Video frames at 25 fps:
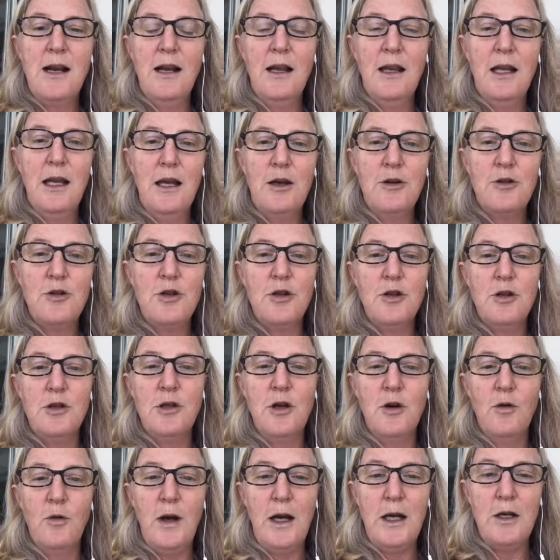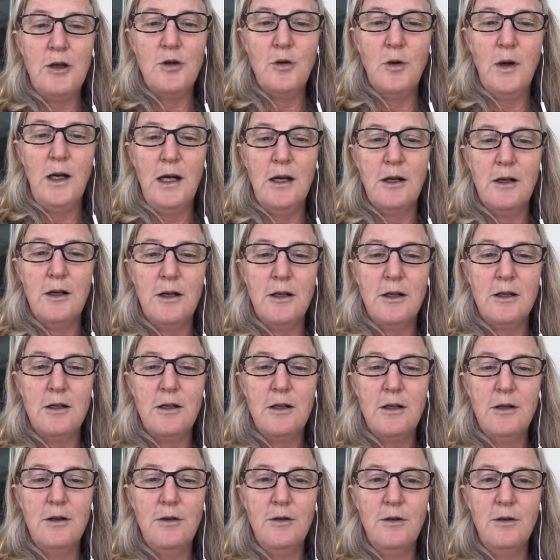allows you to graduate
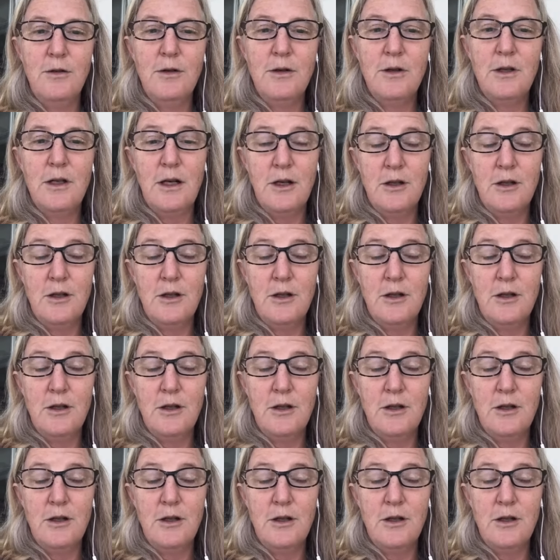onto